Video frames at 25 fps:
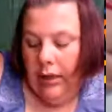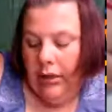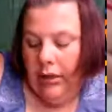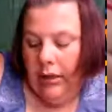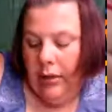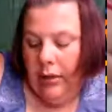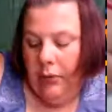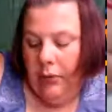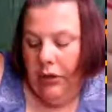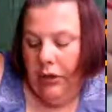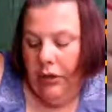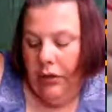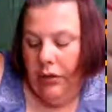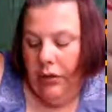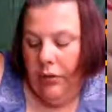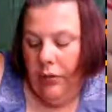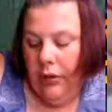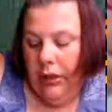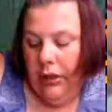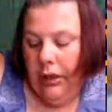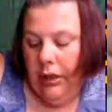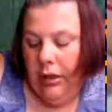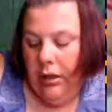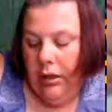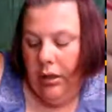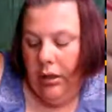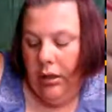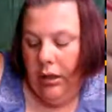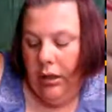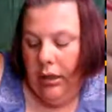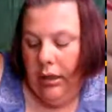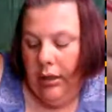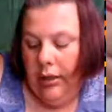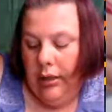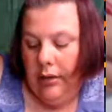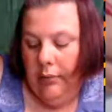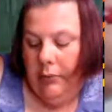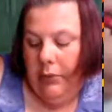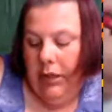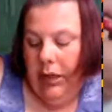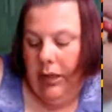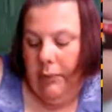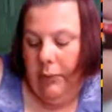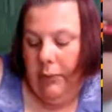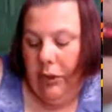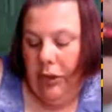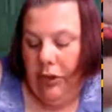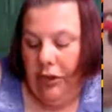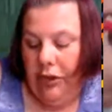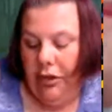I say, when you're doing a
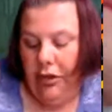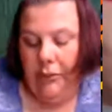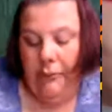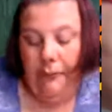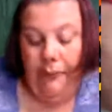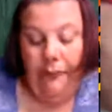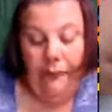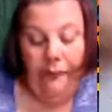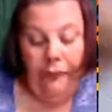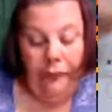image,